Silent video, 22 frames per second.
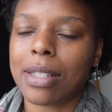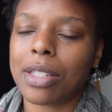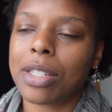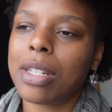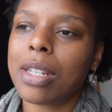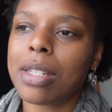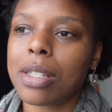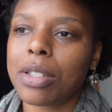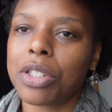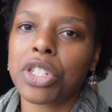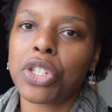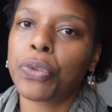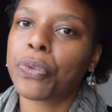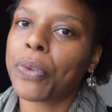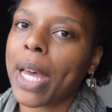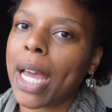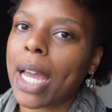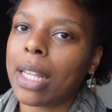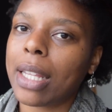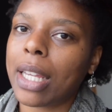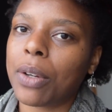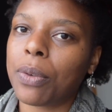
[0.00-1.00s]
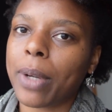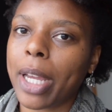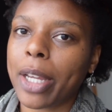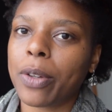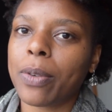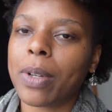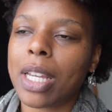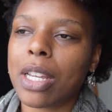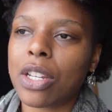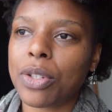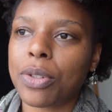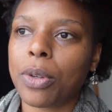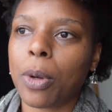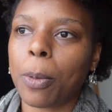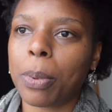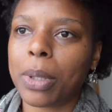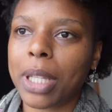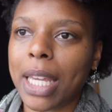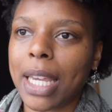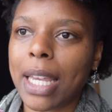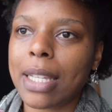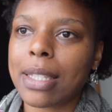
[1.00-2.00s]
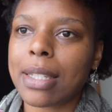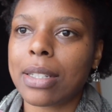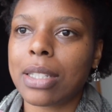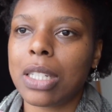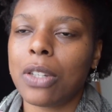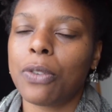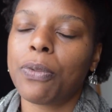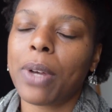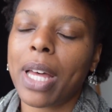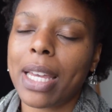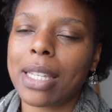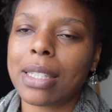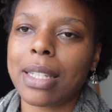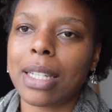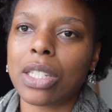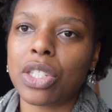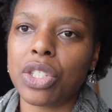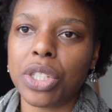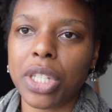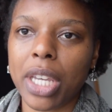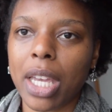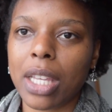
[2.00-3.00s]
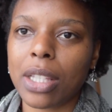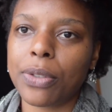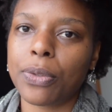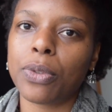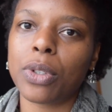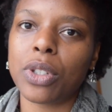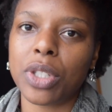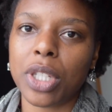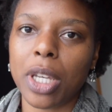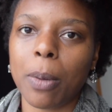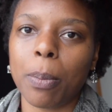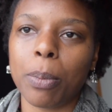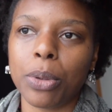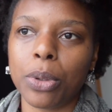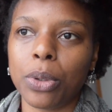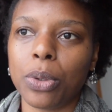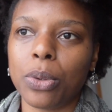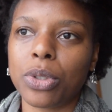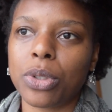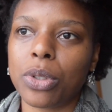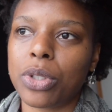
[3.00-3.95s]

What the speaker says: And she doesn't just fly like recreational planes, like she flies like jets for JetBlue.